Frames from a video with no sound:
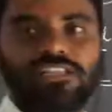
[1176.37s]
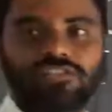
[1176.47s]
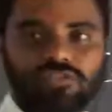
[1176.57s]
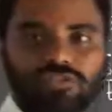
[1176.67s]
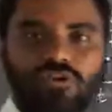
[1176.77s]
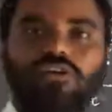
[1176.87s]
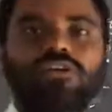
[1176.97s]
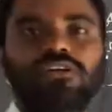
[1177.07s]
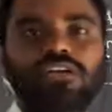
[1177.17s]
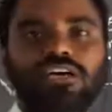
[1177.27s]

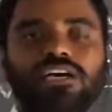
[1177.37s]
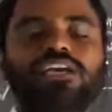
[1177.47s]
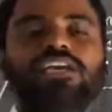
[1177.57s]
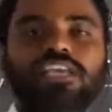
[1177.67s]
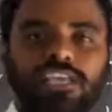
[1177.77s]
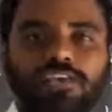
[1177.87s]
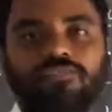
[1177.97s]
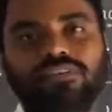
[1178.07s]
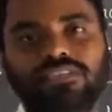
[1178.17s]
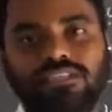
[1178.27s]
third
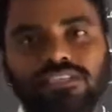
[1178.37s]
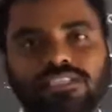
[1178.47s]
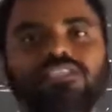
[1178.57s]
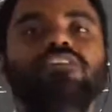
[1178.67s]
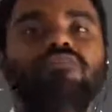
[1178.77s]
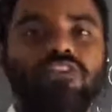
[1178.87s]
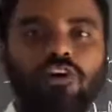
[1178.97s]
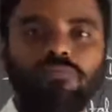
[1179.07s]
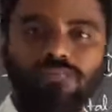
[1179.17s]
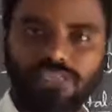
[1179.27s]
equations when
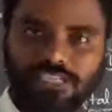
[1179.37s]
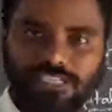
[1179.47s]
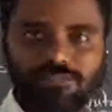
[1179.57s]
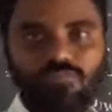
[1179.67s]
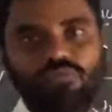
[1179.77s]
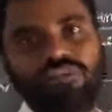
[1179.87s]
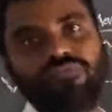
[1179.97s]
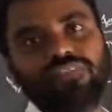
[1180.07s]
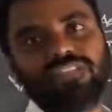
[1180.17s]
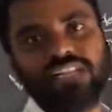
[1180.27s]
object is moving with
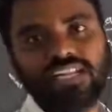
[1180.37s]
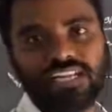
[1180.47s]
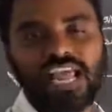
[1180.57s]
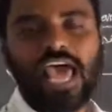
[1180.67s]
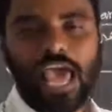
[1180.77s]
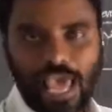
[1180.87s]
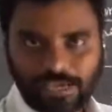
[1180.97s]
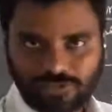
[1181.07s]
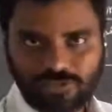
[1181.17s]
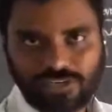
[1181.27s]
certain
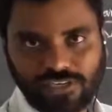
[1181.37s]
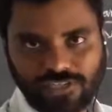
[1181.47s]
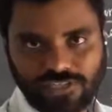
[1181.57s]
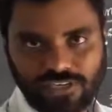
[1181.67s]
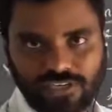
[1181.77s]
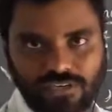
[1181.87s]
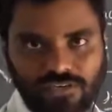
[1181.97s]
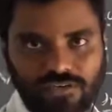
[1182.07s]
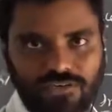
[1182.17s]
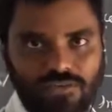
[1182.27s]
acceleration.
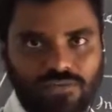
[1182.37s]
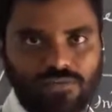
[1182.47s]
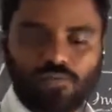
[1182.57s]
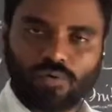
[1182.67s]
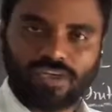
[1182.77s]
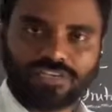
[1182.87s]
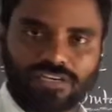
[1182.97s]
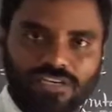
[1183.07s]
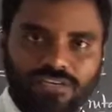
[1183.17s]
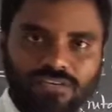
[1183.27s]
Okay
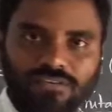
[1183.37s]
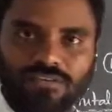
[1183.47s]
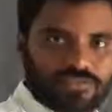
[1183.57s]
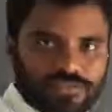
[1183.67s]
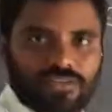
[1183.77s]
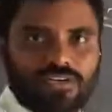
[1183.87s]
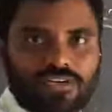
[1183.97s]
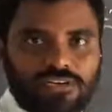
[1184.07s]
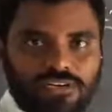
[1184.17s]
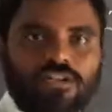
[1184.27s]
children? Children,
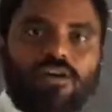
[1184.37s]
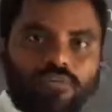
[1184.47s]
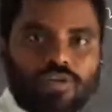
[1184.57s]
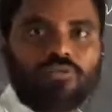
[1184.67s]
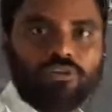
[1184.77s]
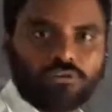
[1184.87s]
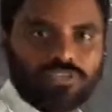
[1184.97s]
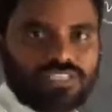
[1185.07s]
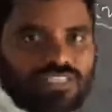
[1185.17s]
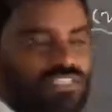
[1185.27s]
now we are going to discuss